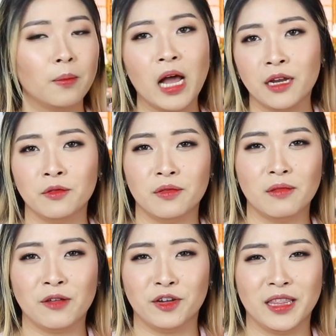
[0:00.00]
but I don't
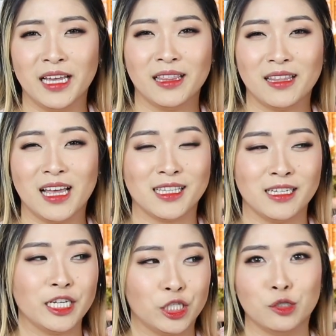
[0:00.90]
ever think that that's an
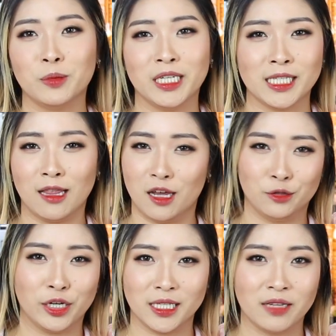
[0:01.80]
issue because a lot of
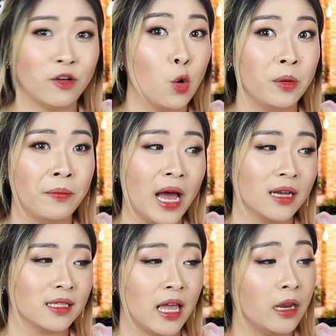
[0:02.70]
dresses have open
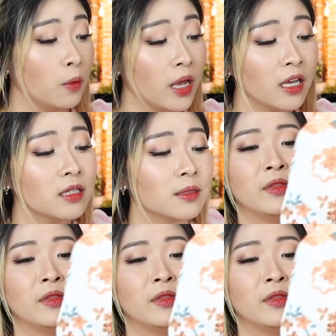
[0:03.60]
backs anyways.